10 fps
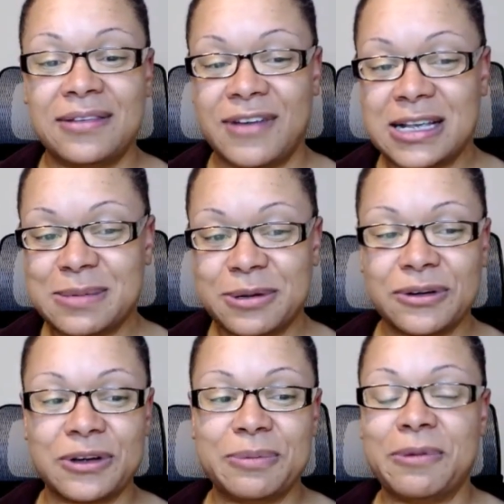the
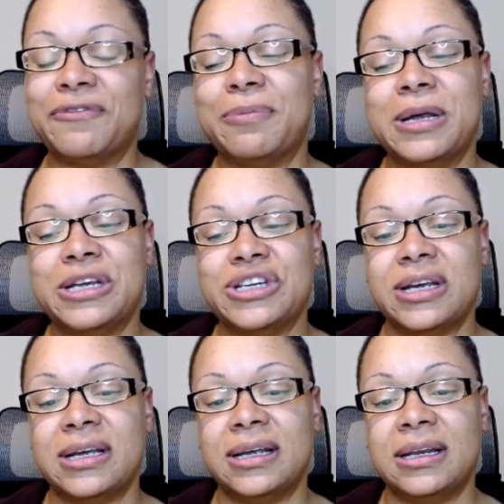Facebook group
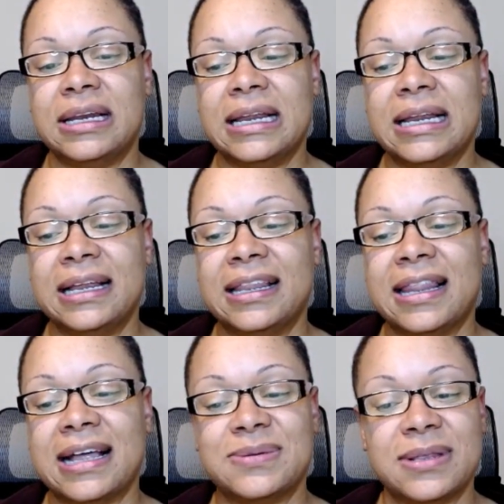information, eh,
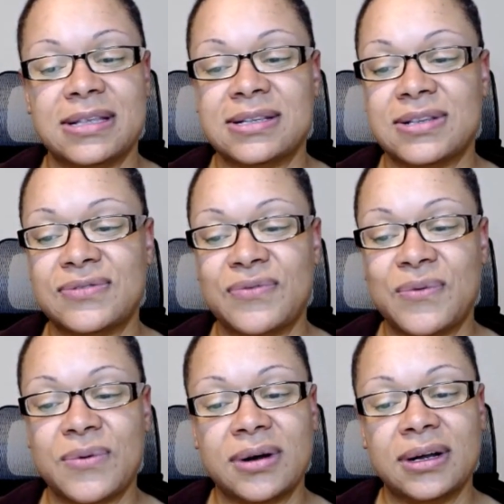that's what this is
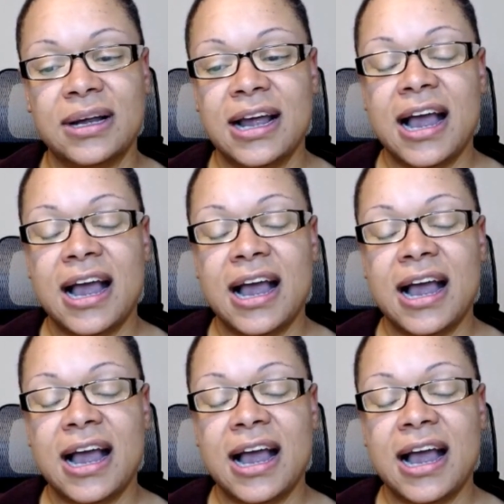for.